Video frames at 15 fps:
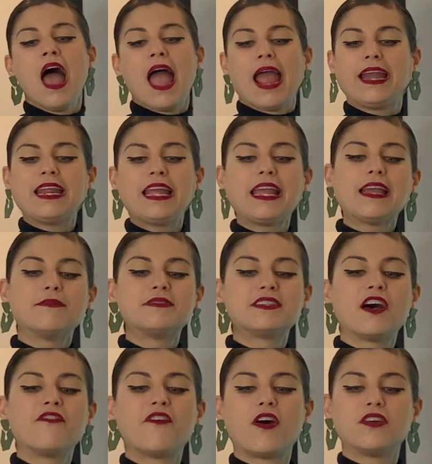And he
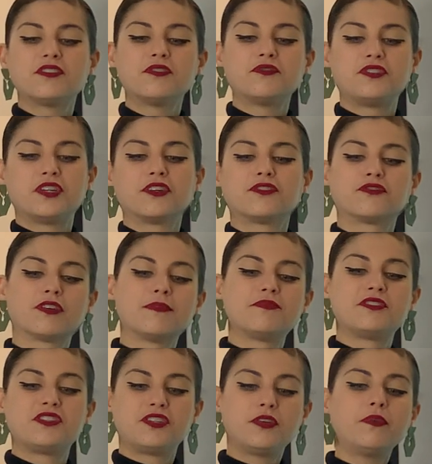himself also took trips
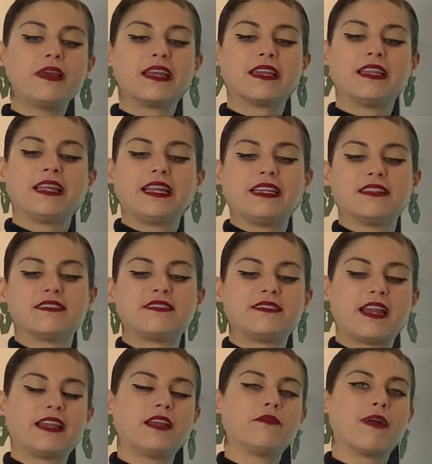to Italy to
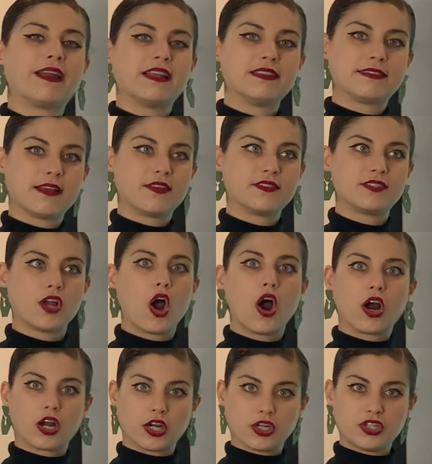study Renaissance
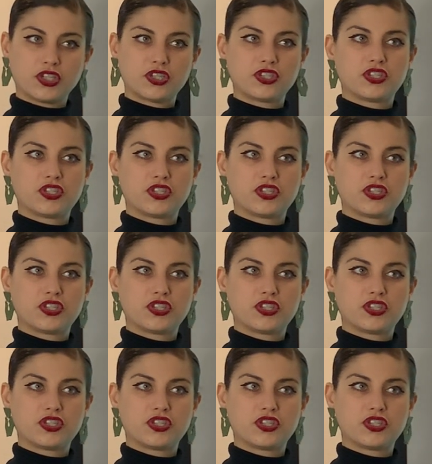art.